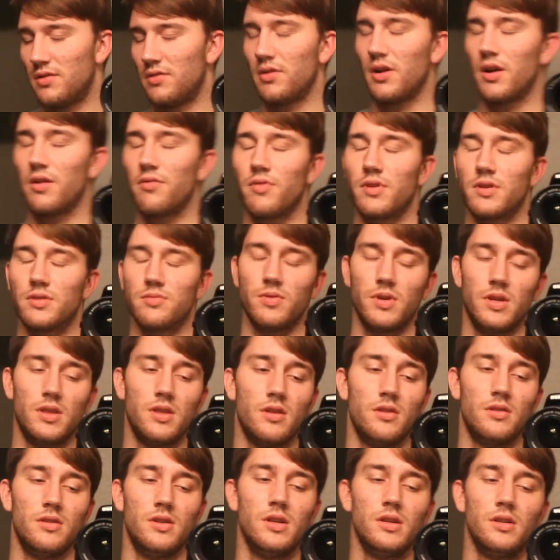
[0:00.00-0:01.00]
or not rest week,
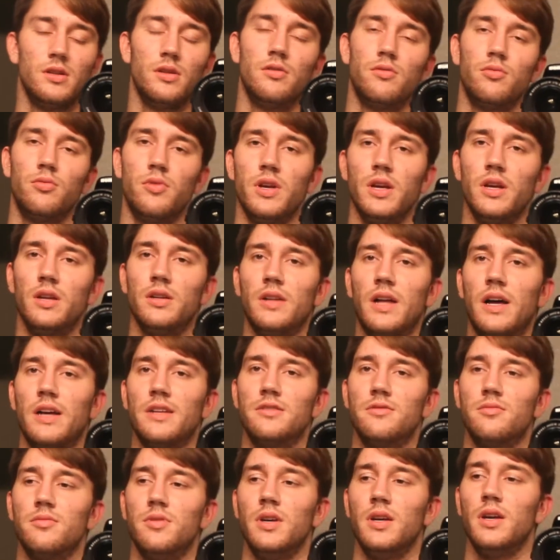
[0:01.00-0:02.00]
the deload week
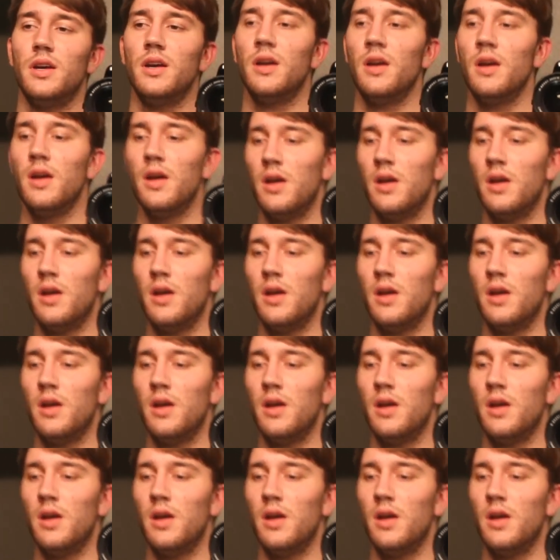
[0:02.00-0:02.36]
last week